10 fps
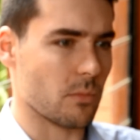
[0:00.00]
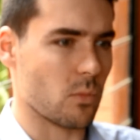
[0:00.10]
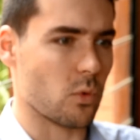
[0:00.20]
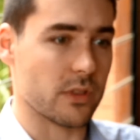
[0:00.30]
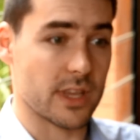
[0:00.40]

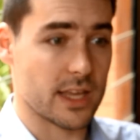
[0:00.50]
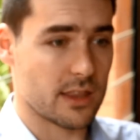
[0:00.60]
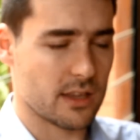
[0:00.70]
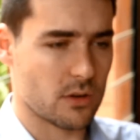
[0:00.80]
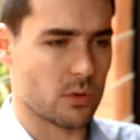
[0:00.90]
what they
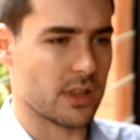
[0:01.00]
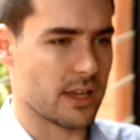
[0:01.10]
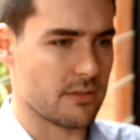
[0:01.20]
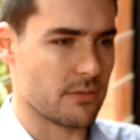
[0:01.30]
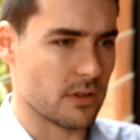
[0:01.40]
think, what they
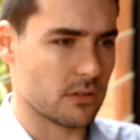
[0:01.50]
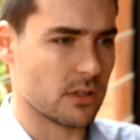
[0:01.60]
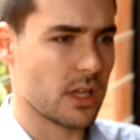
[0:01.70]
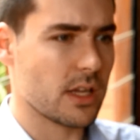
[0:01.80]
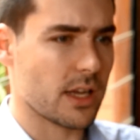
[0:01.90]
feel,
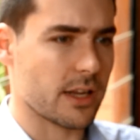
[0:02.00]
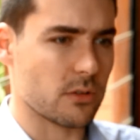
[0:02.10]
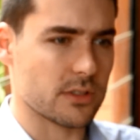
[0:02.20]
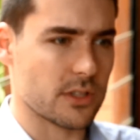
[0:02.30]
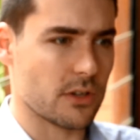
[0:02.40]
and
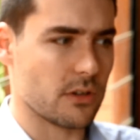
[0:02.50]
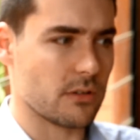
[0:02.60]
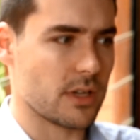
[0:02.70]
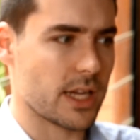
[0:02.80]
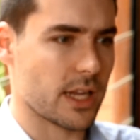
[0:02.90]
also
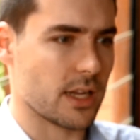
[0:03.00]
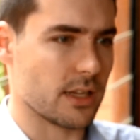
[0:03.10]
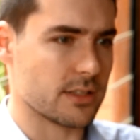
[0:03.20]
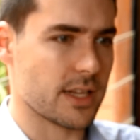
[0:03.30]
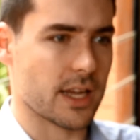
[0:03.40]
getting
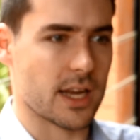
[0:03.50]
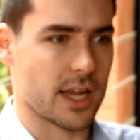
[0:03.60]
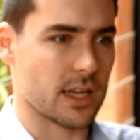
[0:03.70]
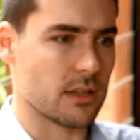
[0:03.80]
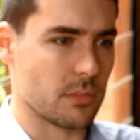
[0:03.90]

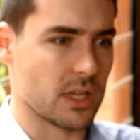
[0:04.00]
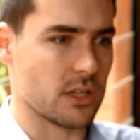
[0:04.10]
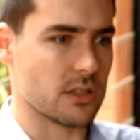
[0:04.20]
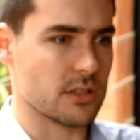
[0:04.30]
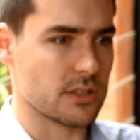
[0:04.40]
second-hand
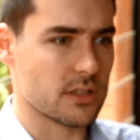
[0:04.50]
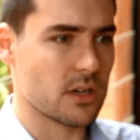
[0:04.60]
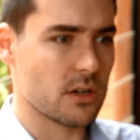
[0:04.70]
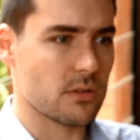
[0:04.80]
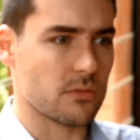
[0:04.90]
opinions
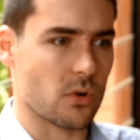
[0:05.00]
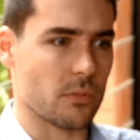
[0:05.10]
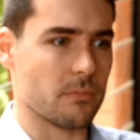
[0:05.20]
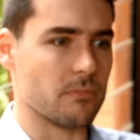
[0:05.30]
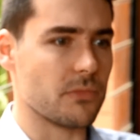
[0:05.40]

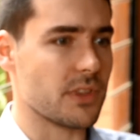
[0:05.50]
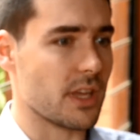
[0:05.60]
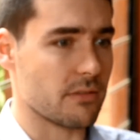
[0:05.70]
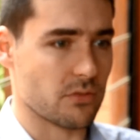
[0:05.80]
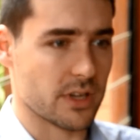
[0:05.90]
from their
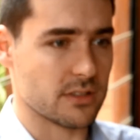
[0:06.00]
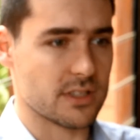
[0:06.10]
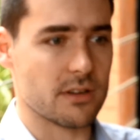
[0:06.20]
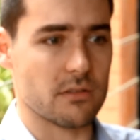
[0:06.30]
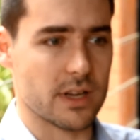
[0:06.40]
friends,
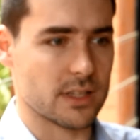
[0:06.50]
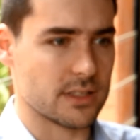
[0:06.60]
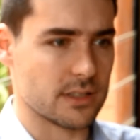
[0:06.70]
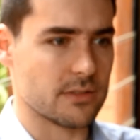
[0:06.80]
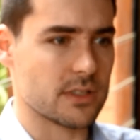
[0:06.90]
their
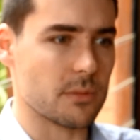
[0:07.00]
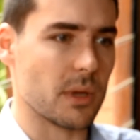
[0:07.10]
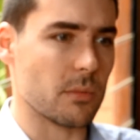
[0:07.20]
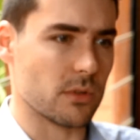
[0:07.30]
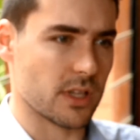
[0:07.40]
relatives, the
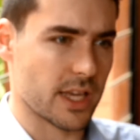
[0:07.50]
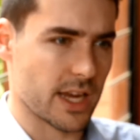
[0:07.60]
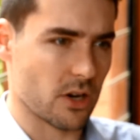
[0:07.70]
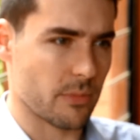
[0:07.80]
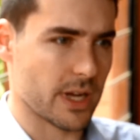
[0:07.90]
people that
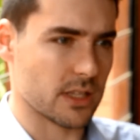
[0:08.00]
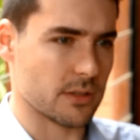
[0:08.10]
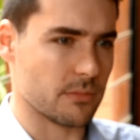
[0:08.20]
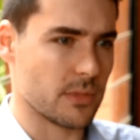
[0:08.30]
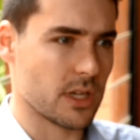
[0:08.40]
care about them.
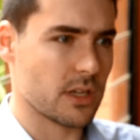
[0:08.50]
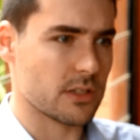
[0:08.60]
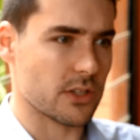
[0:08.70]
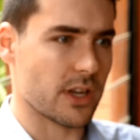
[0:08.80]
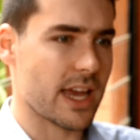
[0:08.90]

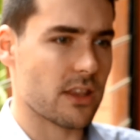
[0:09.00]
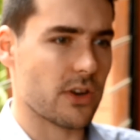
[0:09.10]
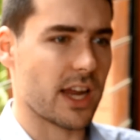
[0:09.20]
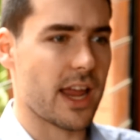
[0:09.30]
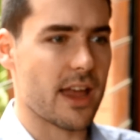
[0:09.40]
So
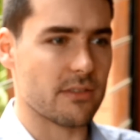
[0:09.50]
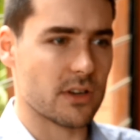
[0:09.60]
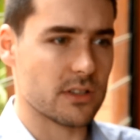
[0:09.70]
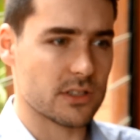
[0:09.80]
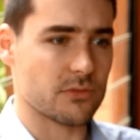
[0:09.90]
gathering
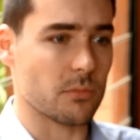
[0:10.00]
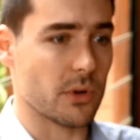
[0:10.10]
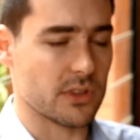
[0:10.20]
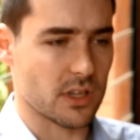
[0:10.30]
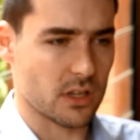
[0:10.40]
evidence from
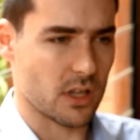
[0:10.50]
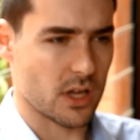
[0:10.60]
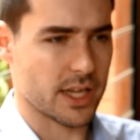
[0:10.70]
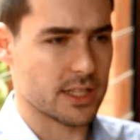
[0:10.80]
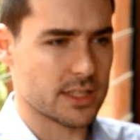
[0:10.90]
both the
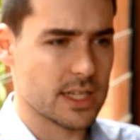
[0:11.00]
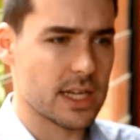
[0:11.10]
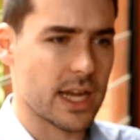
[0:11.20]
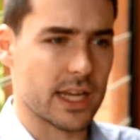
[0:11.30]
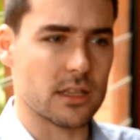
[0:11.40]
client
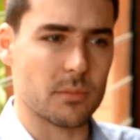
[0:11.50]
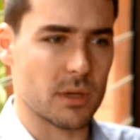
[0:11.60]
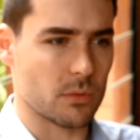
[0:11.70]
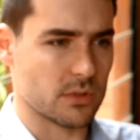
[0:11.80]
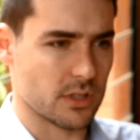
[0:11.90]
and the
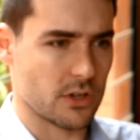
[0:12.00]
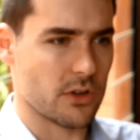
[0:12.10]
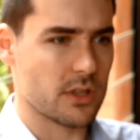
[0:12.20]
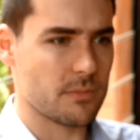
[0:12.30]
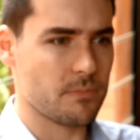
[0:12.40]
people that know
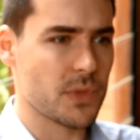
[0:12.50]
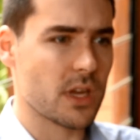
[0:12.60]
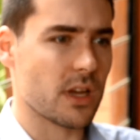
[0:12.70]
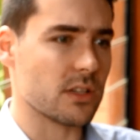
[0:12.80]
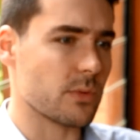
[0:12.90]
them,
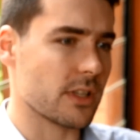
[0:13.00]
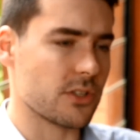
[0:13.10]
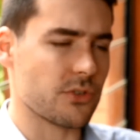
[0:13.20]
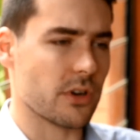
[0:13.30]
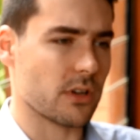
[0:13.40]
as well as
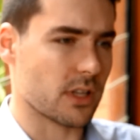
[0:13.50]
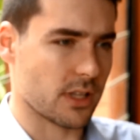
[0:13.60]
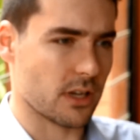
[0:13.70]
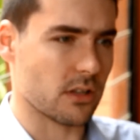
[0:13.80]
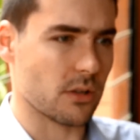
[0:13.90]
your own
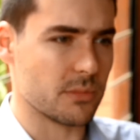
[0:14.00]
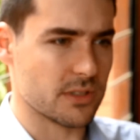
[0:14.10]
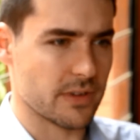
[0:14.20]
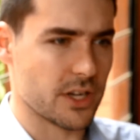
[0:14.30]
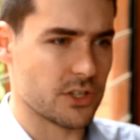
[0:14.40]
clinical
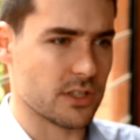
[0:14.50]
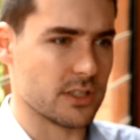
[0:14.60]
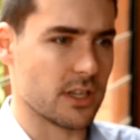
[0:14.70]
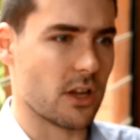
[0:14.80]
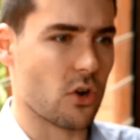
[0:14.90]
observations,
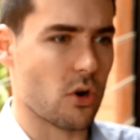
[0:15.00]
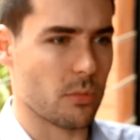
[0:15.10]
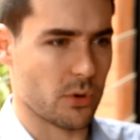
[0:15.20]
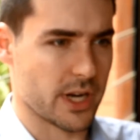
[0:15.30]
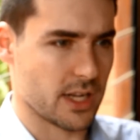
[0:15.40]
and
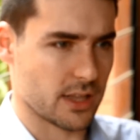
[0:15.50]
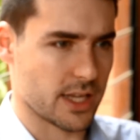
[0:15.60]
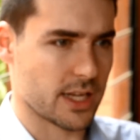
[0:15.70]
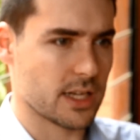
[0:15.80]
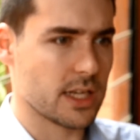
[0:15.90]
incorporating
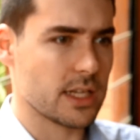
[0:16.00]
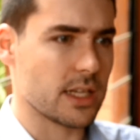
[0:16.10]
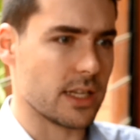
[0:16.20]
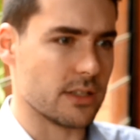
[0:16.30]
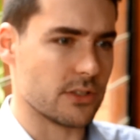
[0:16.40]
that
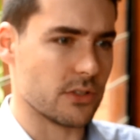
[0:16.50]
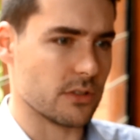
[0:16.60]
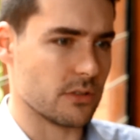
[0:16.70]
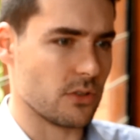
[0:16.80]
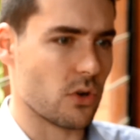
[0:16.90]

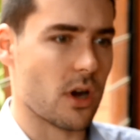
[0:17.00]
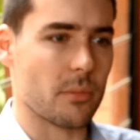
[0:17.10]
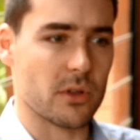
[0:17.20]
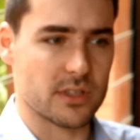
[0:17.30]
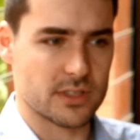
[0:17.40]
into your
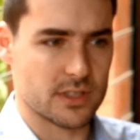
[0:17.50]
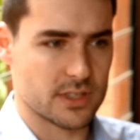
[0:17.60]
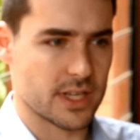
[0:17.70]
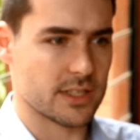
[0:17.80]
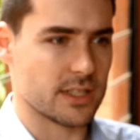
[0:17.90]
hypothesis
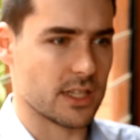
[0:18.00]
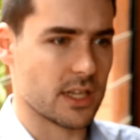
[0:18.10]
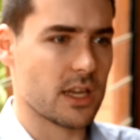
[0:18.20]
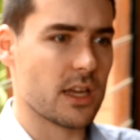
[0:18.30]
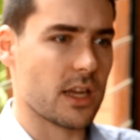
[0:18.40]
testing,
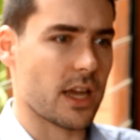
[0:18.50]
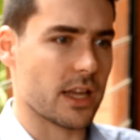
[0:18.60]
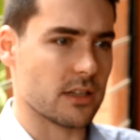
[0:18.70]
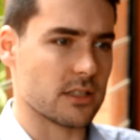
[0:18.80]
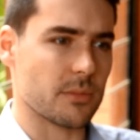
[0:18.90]
and I
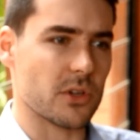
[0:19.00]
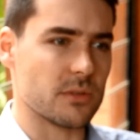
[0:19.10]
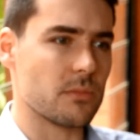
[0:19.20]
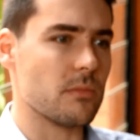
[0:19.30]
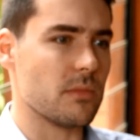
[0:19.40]
suppose
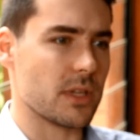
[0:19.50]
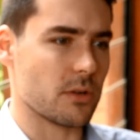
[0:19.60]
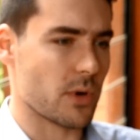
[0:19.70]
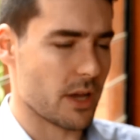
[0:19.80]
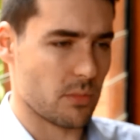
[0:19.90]
in a
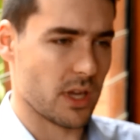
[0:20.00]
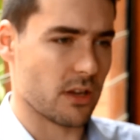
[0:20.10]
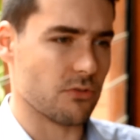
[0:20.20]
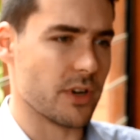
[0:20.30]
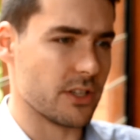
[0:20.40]
way being a
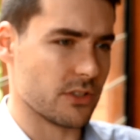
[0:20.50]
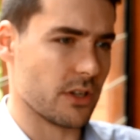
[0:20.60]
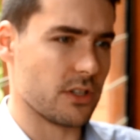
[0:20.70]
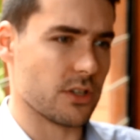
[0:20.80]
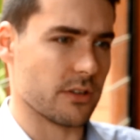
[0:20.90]

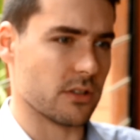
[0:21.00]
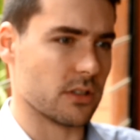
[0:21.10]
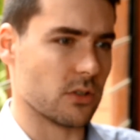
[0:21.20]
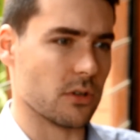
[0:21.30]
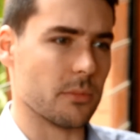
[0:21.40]
researcher
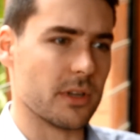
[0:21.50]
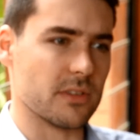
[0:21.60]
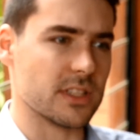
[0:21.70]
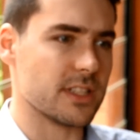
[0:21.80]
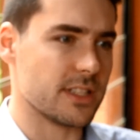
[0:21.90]
or a bit of a
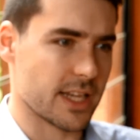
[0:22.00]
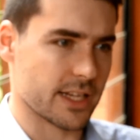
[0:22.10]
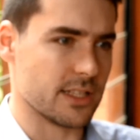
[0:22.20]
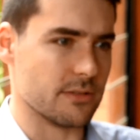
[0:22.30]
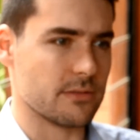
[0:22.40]

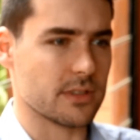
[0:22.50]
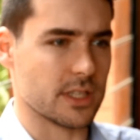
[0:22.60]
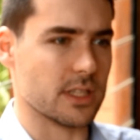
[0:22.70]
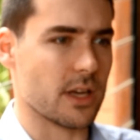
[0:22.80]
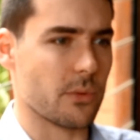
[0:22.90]
detective
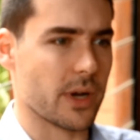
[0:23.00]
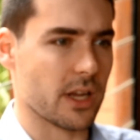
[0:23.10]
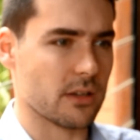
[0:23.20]
in that way.